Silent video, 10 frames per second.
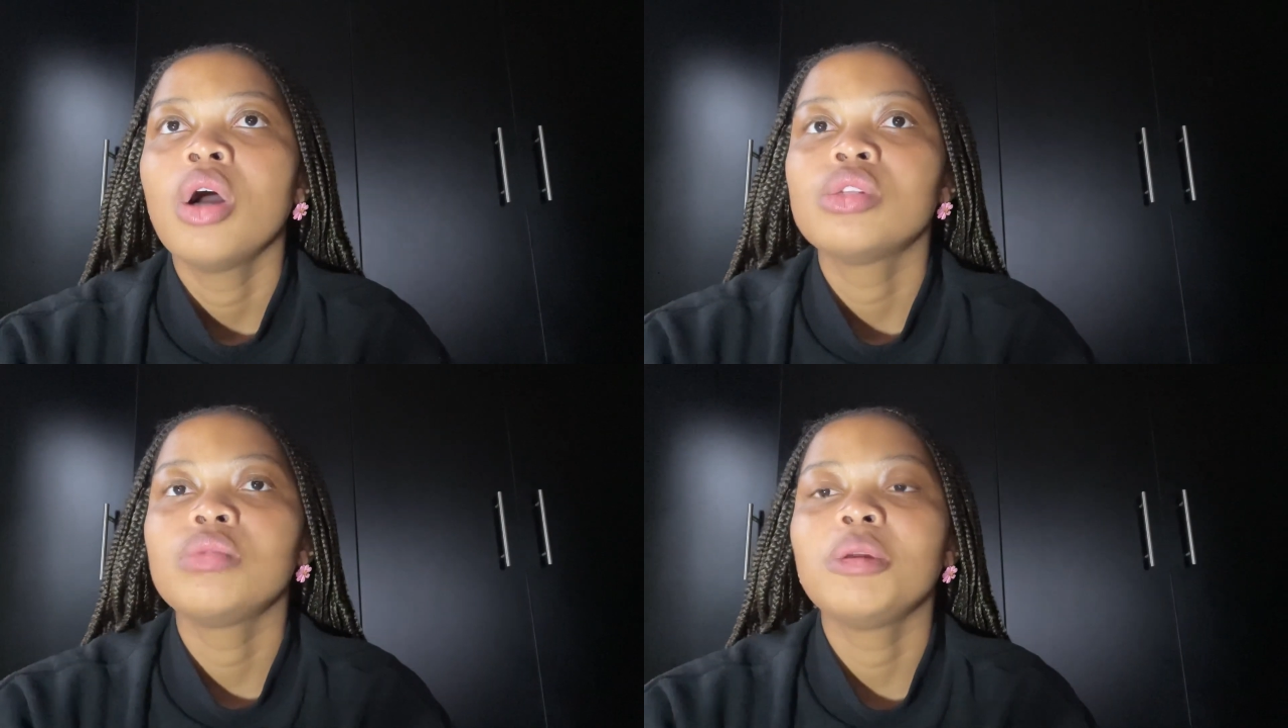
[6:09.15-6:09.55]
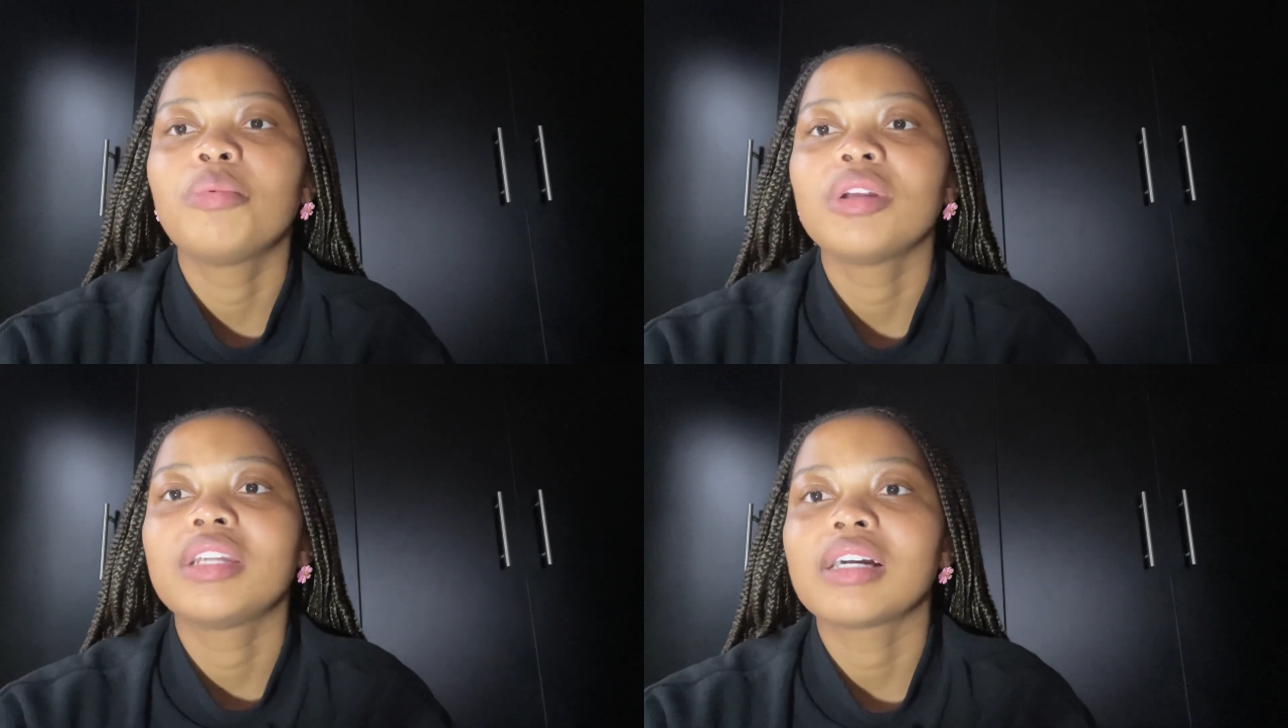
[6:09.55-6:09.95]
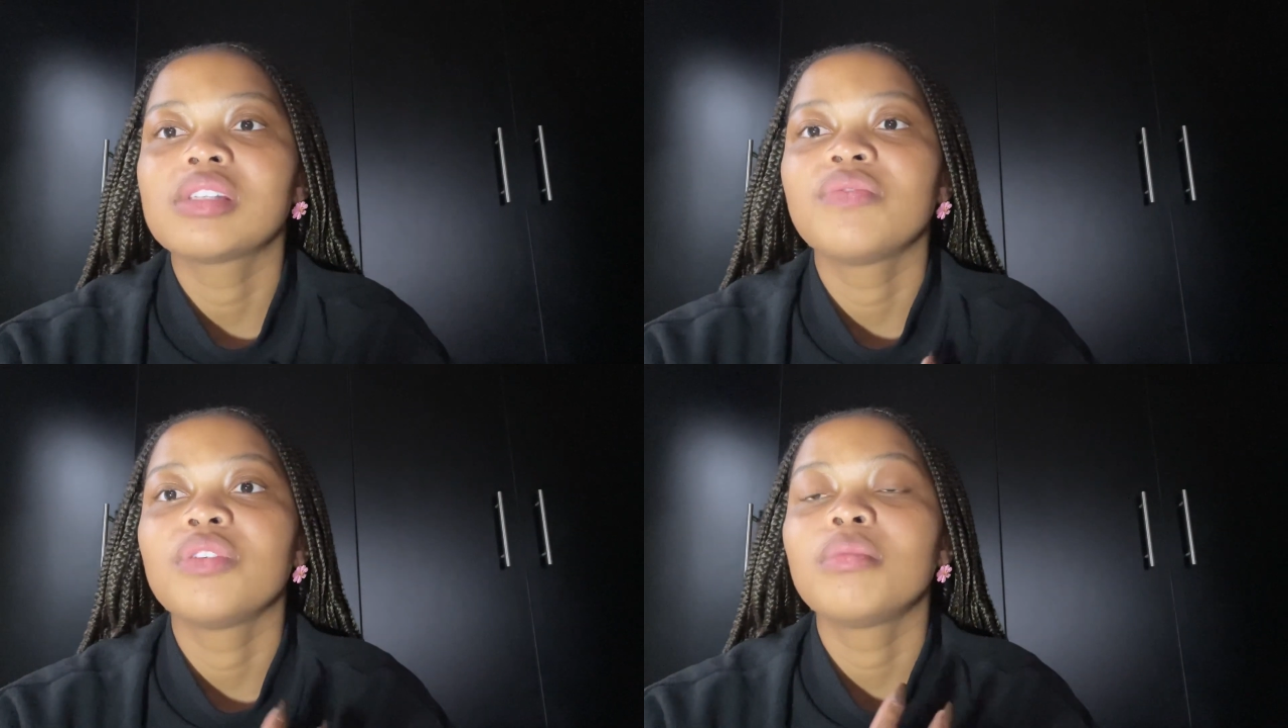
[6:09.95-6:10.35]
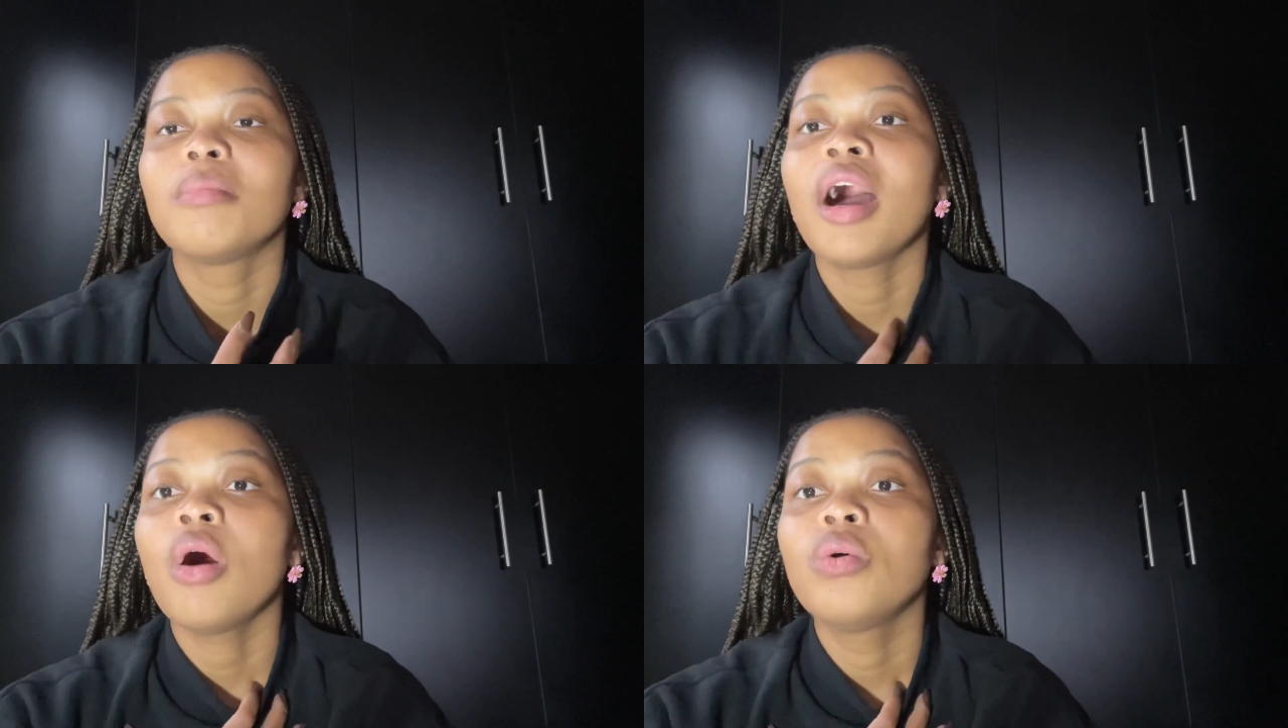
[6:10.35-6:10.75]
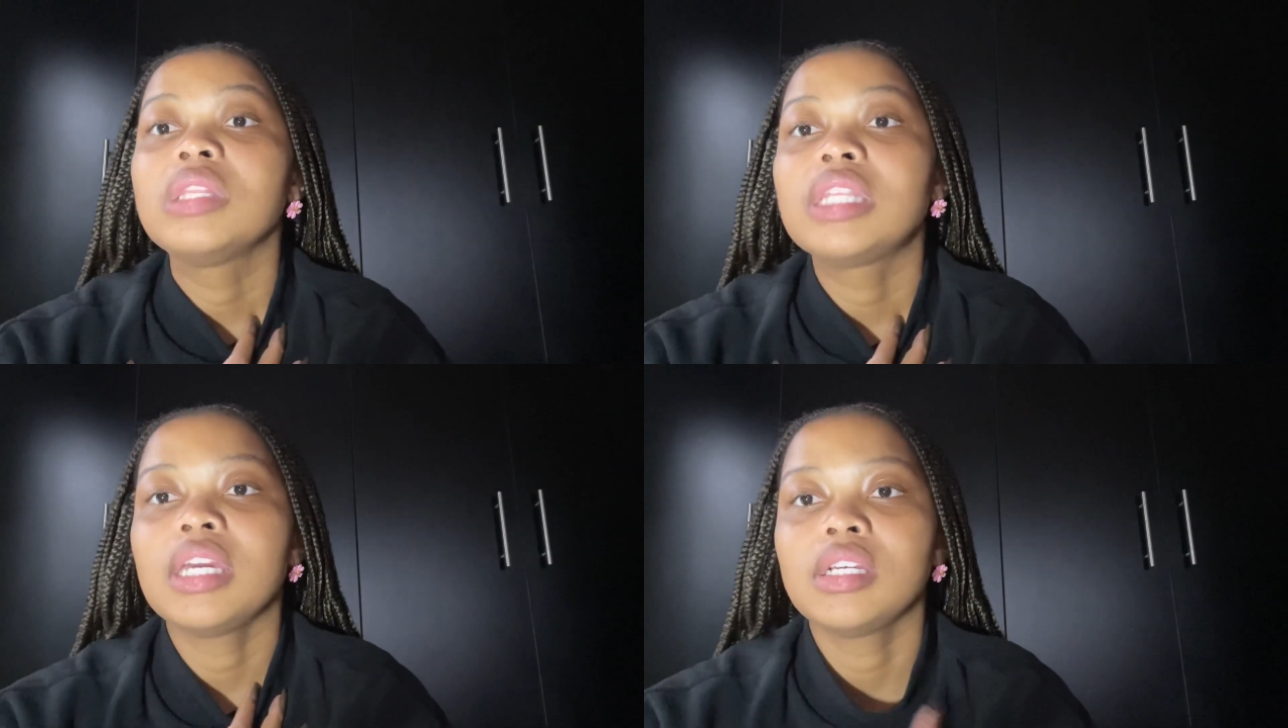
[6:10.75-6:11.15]
to be productive with my
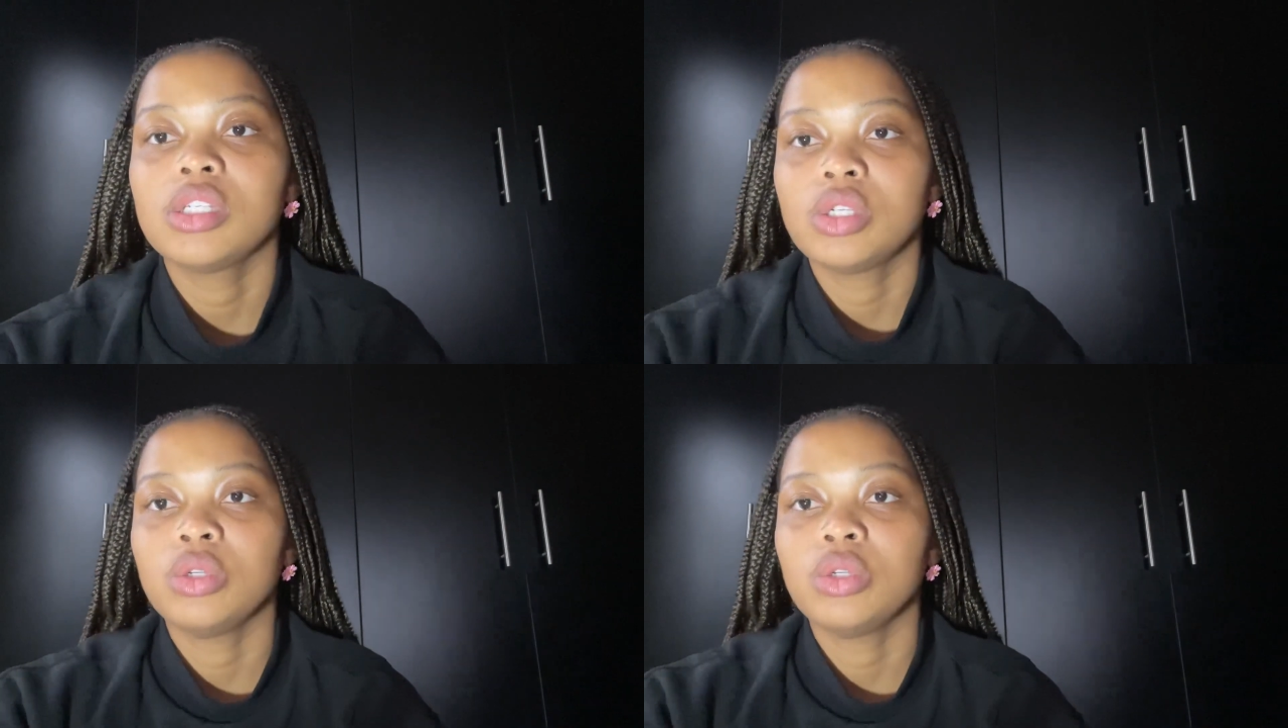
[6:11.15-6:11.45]
own things,